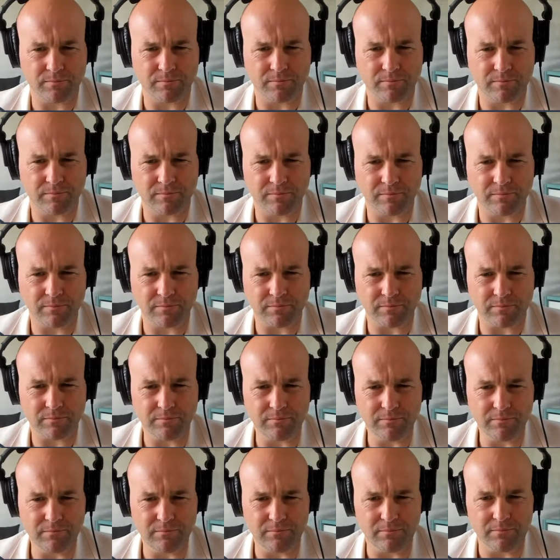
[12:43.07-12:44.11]

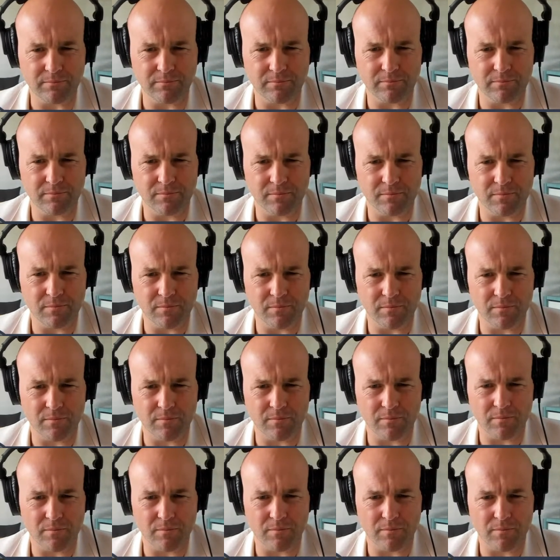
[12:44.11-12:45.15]

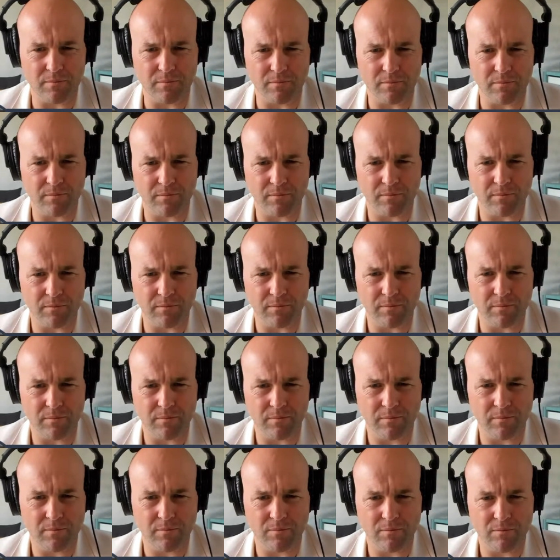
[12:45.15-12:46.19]

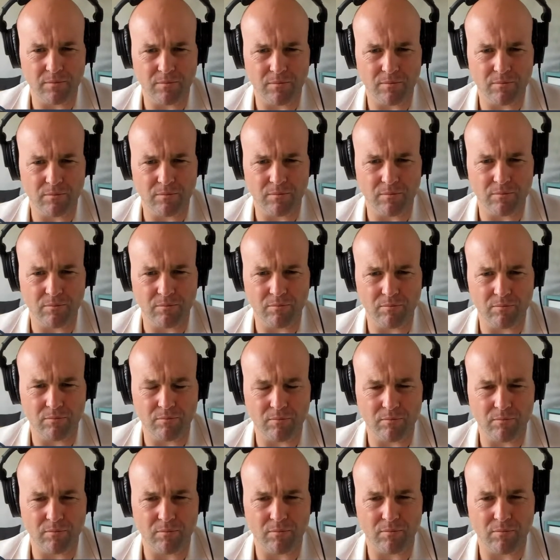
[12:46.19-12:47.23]

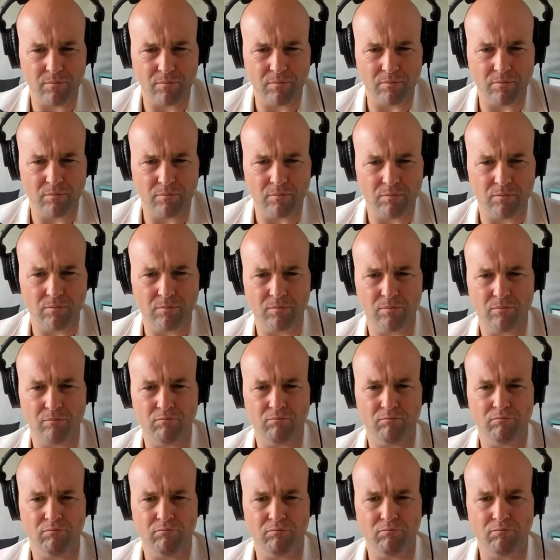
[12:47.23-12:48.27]

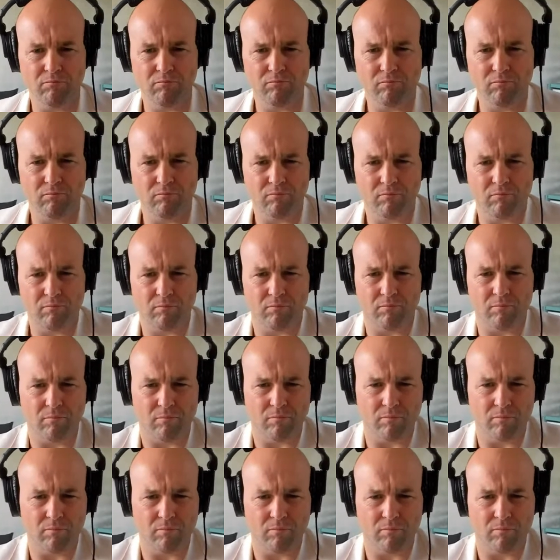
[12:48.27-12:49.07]
No words are spoken by the person on screen.